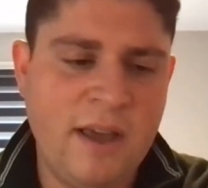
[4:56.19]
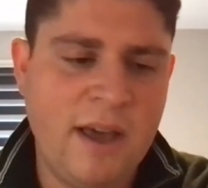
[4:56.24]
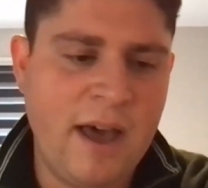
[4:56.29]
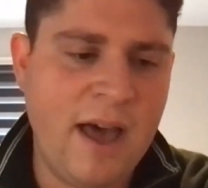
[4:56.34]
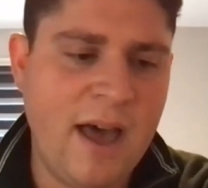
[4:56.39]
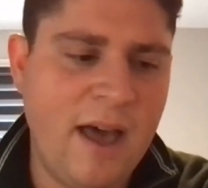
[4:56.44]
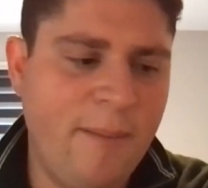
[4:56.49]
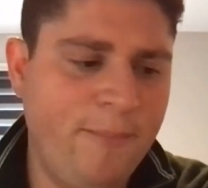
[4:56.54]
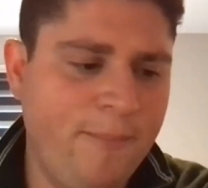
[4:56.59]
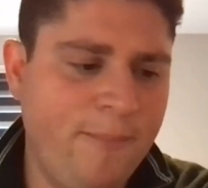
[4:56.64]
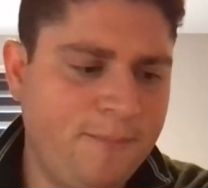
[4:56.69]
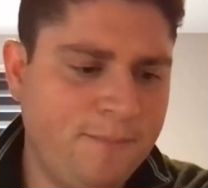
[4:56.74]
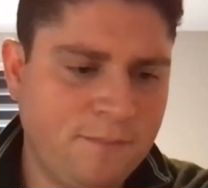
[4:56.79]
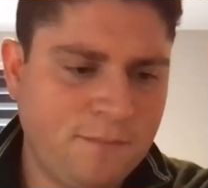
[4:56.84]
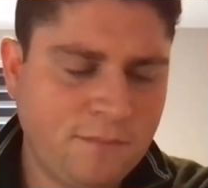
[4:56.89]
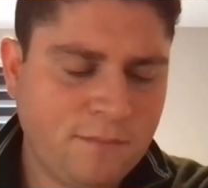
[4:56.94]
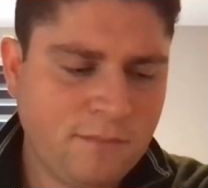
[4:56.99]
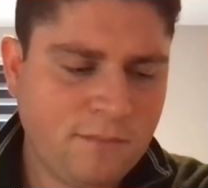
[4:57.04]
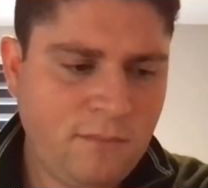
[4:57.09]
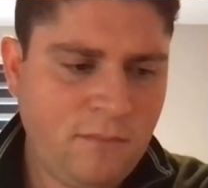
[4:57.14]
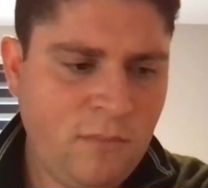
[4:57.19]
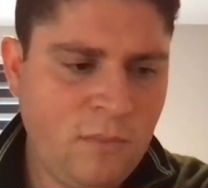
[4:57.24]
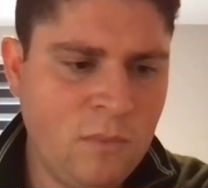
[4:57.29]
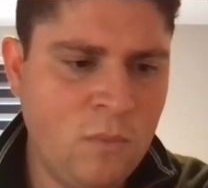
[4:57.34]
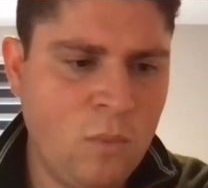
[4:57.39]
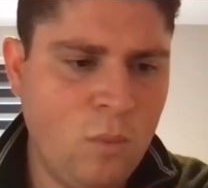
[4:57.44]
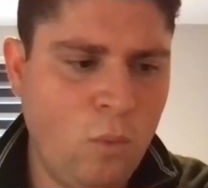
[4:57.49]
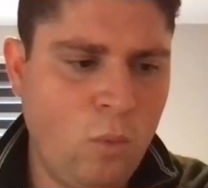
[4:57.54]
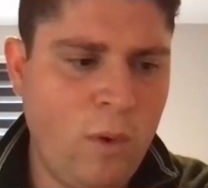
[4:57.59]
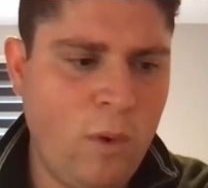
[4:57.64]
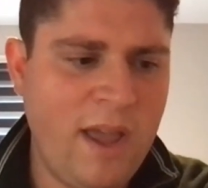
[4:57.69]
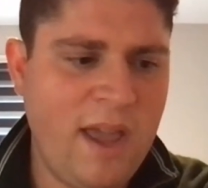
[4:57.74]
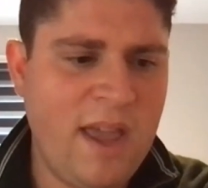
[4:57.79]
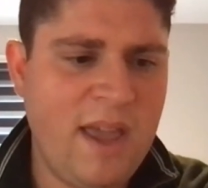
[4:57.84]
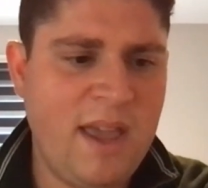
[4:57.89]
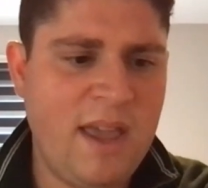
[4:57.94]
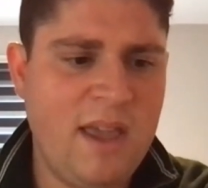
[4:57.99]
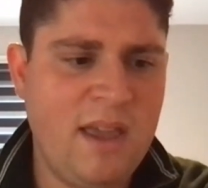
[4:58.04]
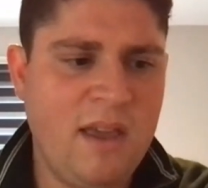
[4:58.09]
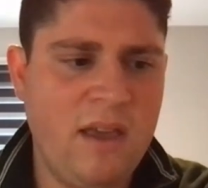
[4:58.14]
Um,
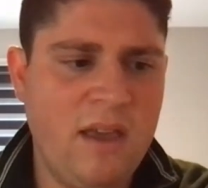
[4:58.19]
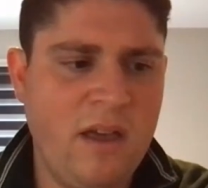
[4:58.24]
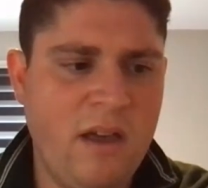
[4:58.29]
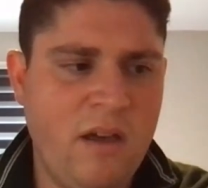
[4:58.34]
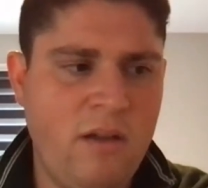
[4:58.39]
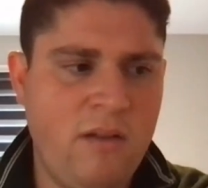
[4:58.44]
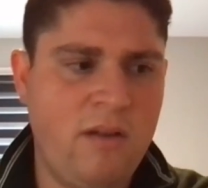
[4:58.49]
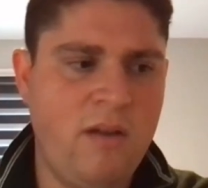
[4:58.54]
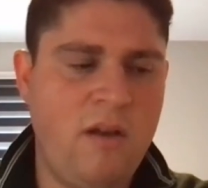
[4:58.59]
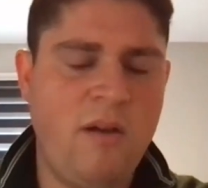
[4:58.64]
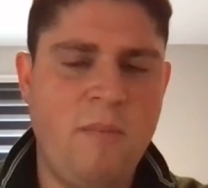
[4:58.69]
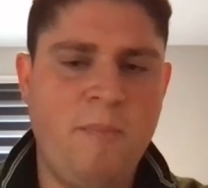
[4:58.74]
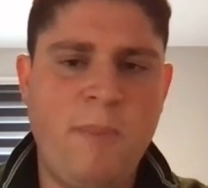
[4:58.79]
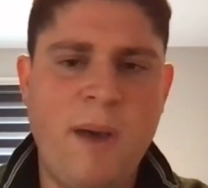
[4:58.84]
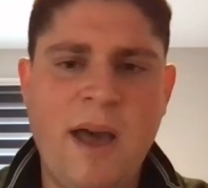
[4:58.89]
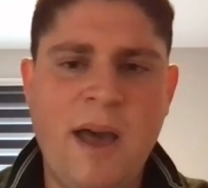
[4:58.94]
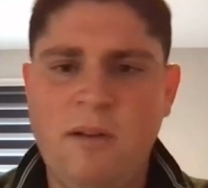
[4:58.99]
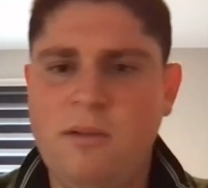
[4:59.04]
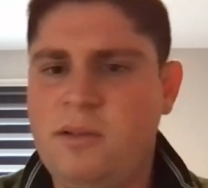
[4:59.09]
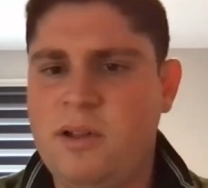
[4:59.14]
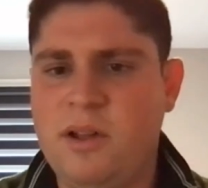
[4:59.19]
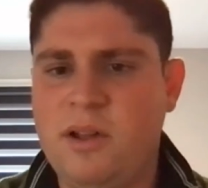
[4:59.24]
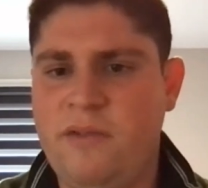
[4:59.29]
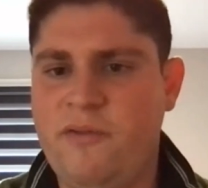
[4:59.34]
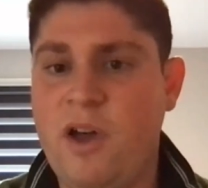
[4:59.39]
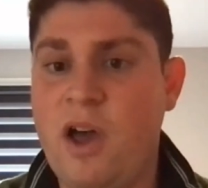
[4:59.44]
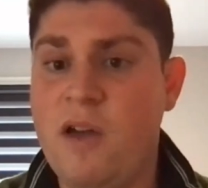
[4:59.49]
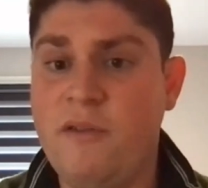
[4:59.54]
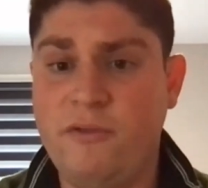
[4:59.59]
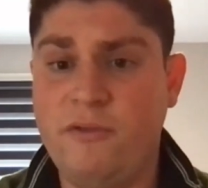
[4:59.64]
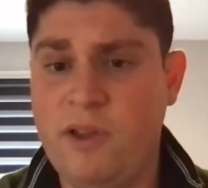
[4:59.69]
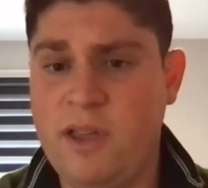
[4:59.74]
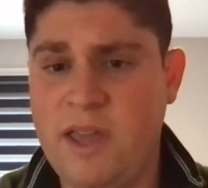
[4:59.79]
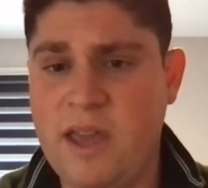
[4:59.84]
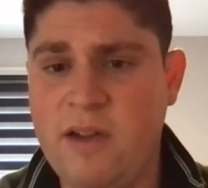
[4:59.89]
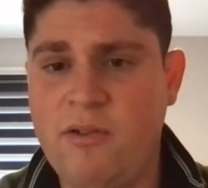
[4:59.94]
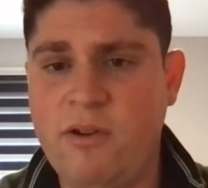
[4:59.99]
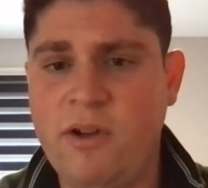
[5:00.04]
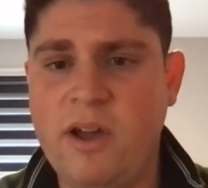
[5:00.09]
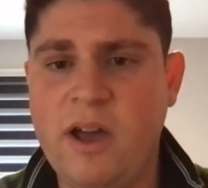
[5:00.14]
we uh, about kind of over a
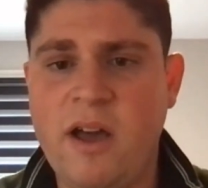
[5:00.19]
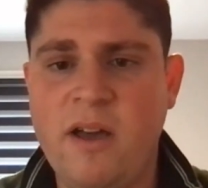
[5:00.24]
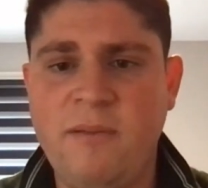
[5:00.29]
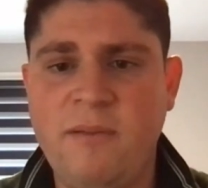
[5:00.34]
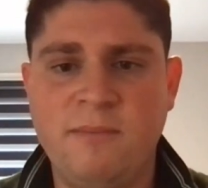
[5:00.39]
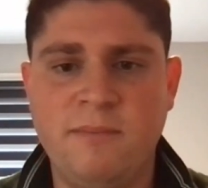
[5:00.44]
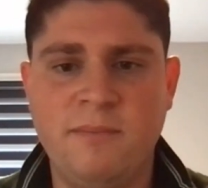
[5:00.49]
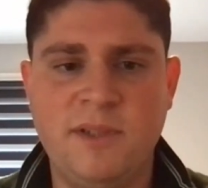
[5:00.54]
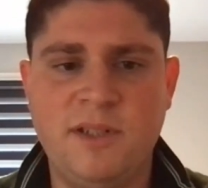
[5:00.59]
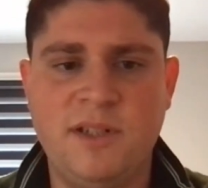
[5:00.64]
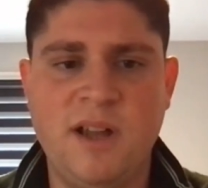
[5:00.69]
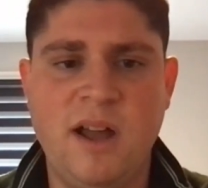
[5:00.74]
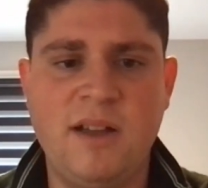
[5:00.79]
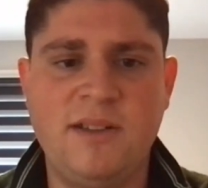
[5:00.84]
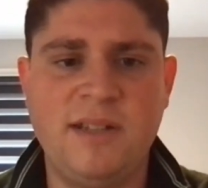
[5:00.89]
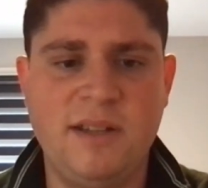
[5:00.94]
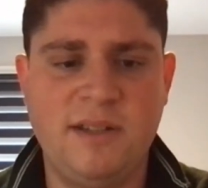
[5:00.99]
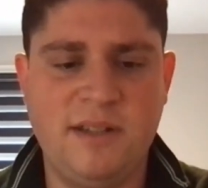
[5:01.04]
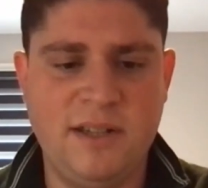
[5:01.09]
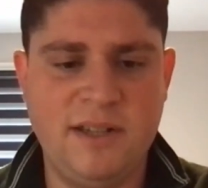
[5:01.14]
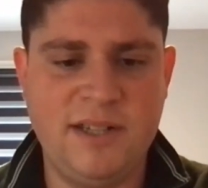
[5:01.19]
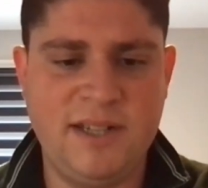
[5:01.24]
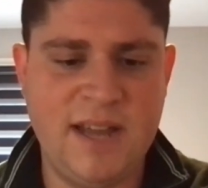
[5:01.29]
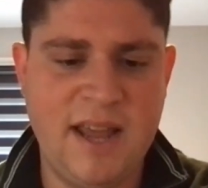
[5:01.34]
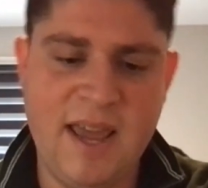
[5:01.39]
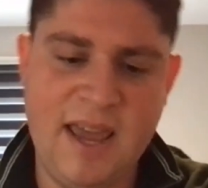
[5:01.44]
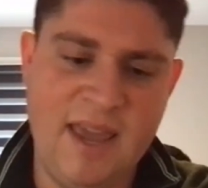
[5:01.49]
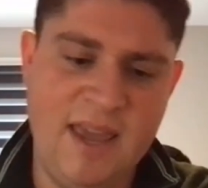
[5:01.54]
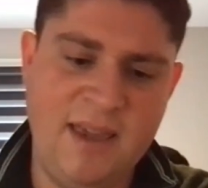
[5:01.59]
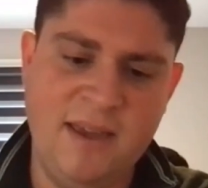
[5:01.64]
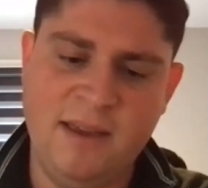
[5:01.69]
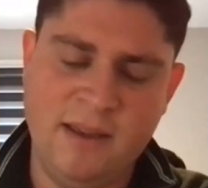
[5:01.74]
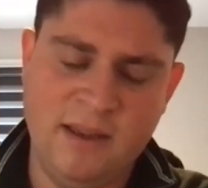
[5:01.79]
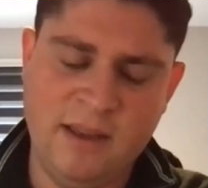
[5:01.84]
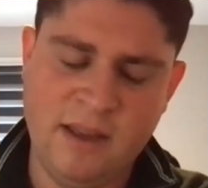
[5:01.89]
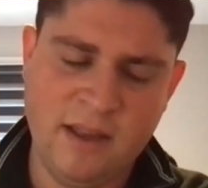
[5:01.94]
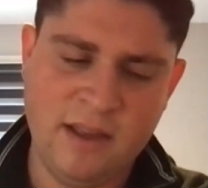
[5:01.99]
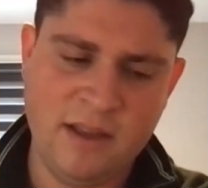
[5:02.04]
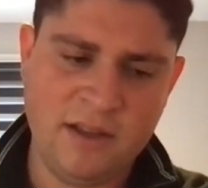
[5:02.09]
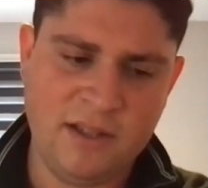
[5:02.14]
year ago started to see
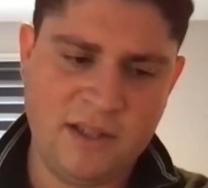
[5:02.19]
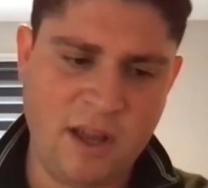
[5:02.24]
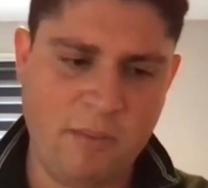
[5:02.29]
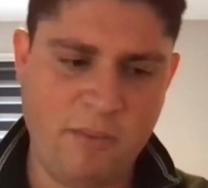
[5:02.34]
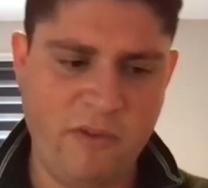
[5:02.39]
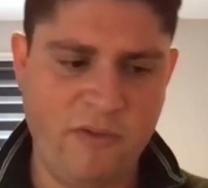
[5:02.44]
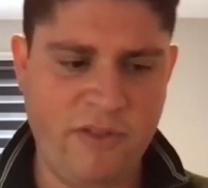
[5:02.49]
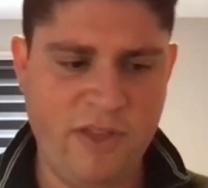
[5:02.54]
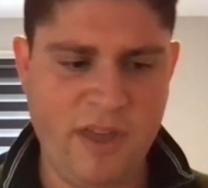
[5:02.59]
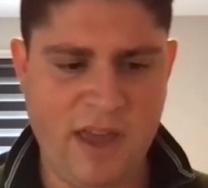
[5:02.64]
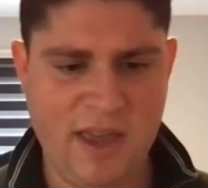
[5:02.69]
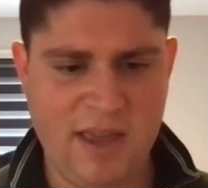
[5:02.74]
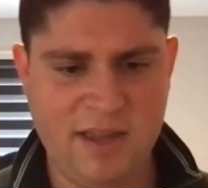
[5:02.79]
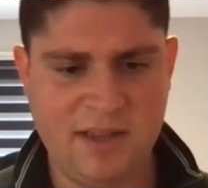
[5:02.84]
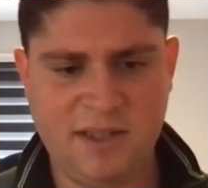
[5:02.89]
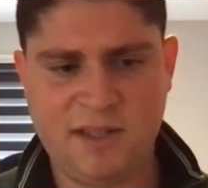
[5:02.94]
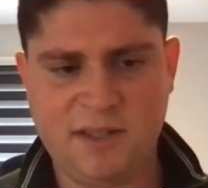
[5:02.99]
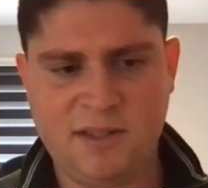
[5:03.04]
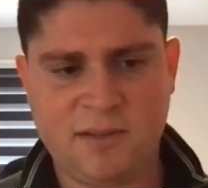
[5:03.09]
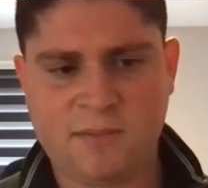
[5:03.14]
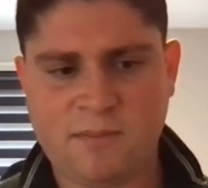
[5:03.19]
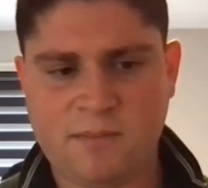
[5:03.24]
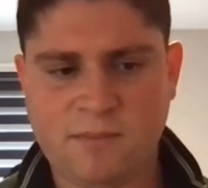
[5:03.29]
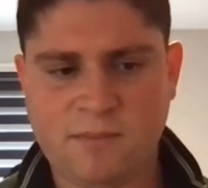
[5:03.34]
some of these,